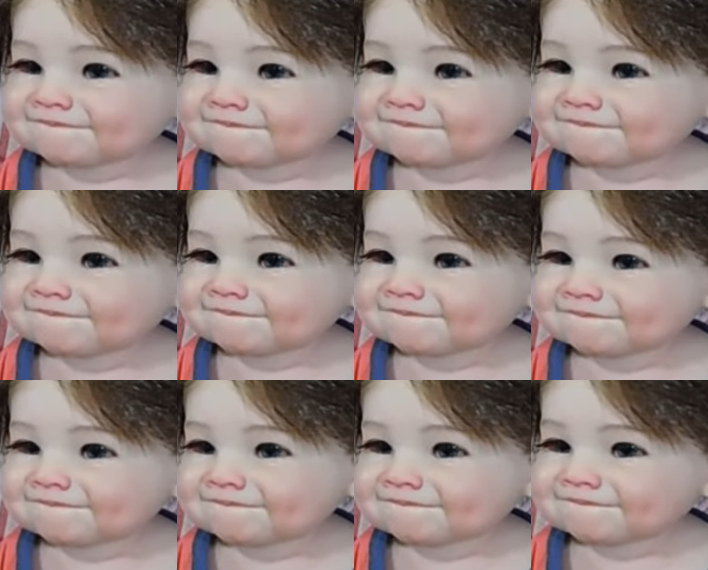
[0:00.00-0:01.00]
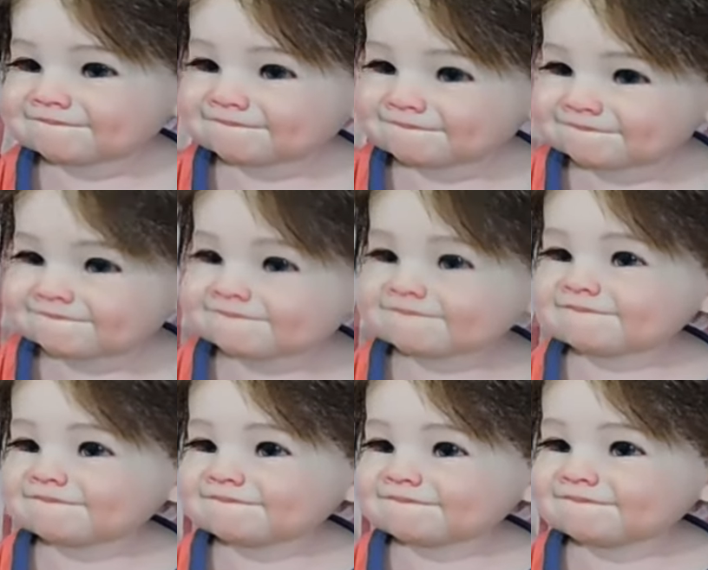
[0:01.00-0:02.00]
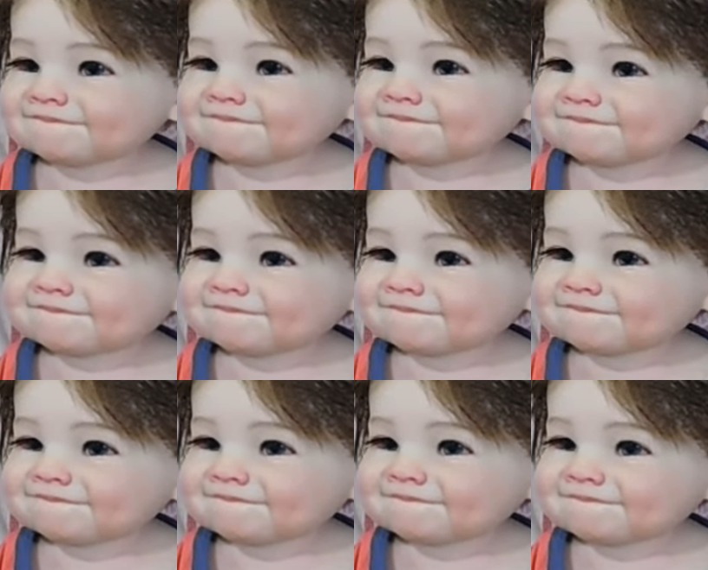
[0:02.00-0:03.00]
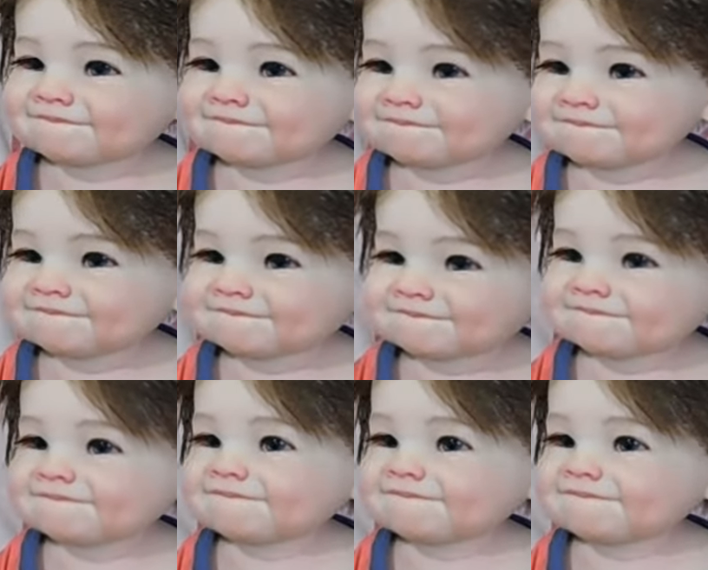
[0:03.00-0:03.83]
(not speaking)